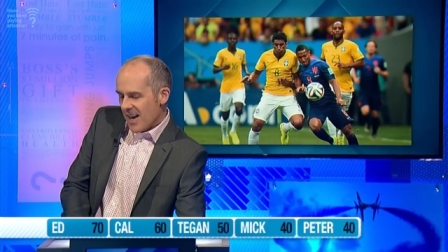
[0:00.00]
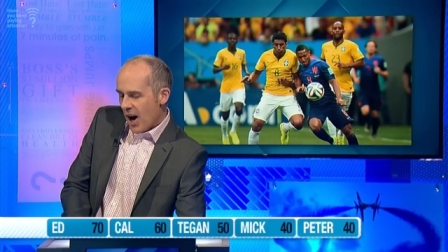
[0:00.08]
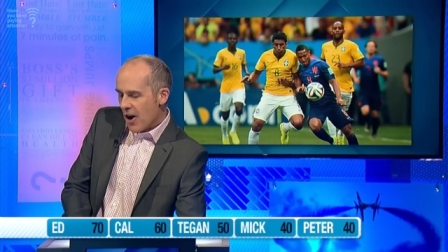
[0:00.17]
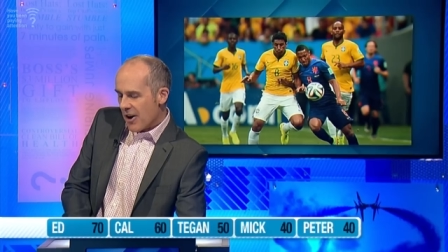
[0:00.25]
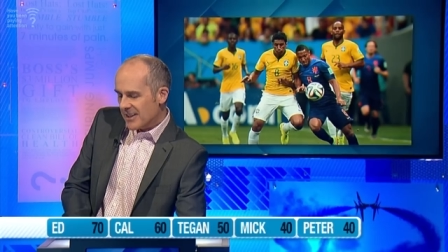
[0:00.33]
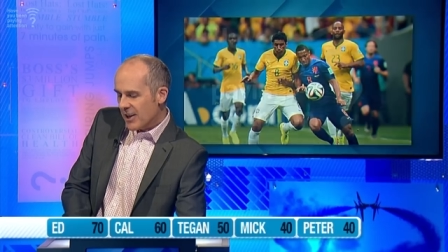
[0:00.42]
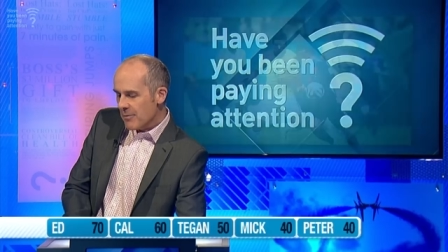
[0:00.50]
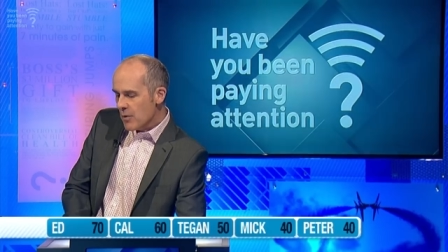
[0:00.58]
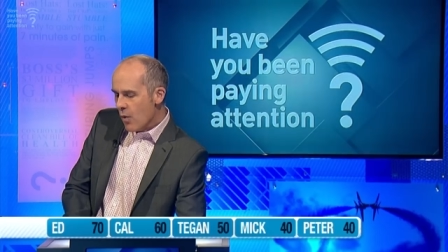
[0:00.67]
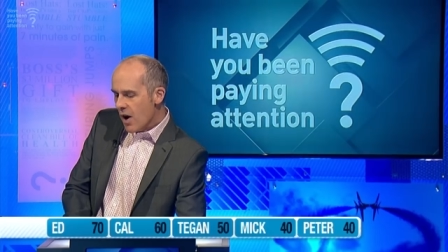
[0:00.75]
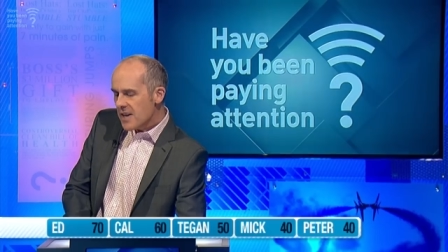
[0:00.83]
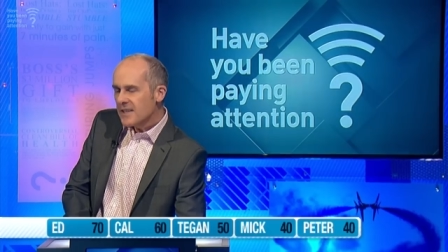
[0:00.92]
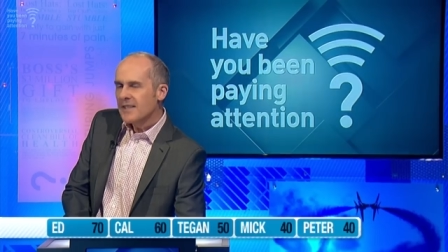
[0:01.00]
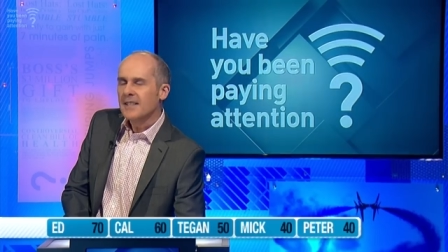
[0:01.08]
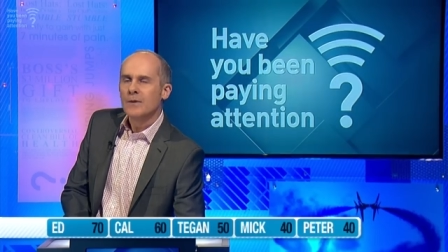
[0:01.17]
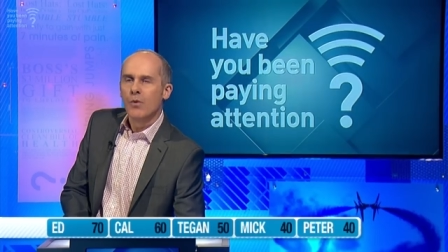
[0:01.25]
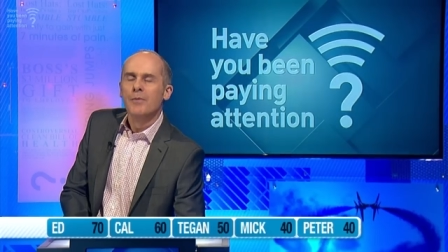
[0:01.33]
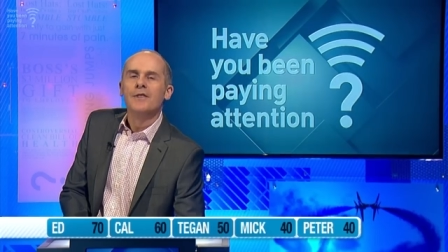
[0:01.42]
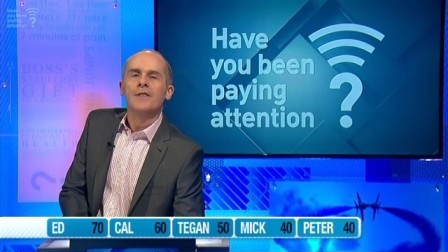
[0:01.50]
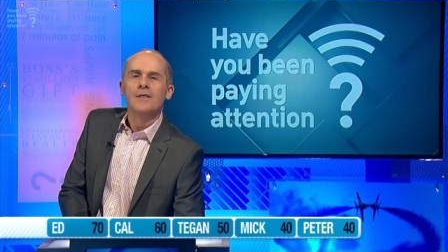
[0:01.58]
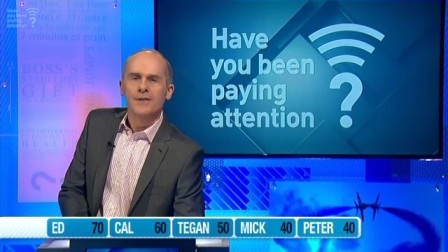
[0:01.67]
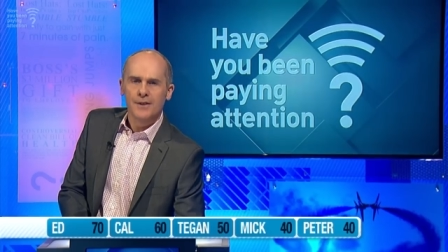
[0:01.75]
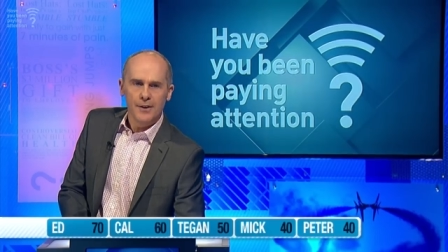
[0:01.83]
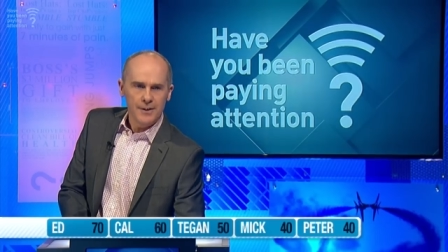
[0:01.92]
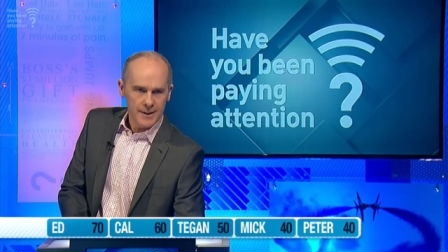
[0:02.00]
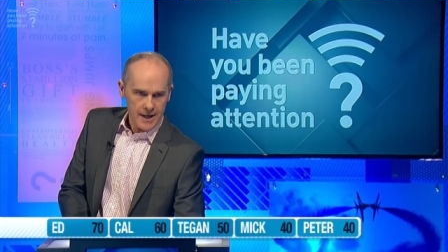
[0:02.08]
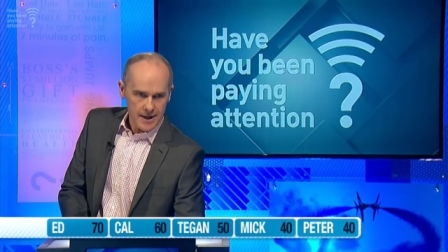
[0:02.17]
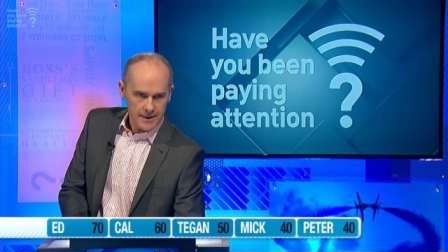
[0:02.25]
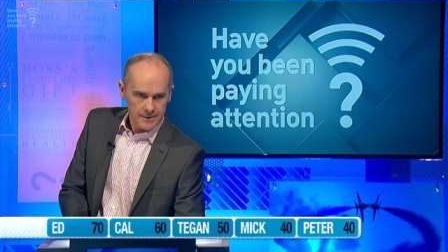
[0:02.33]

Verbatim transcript: All right, tell me, why is this woman so sad?